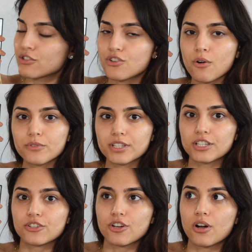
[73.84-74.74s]
don't
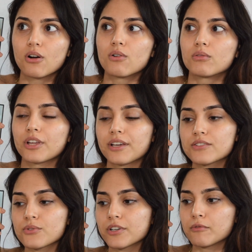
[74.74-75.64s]
really know like
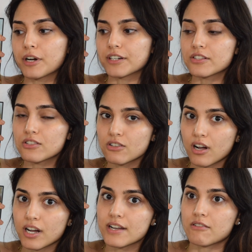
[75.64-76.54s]
sort of where to
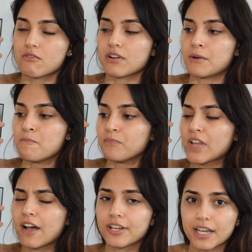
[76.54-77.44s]
start or
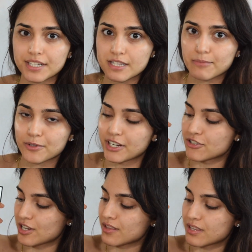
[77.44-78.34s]
how to get
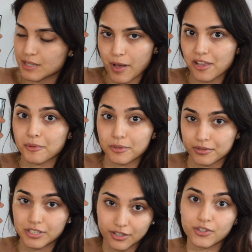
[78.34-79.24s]
inspiration, this palette will
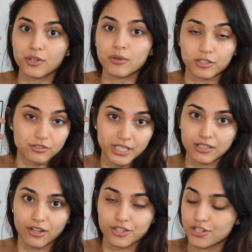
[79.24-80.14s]
give you a great
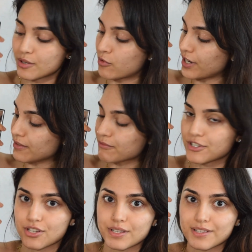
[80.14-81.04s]
launching point,
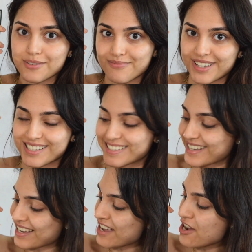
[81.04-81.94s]
which is amazing.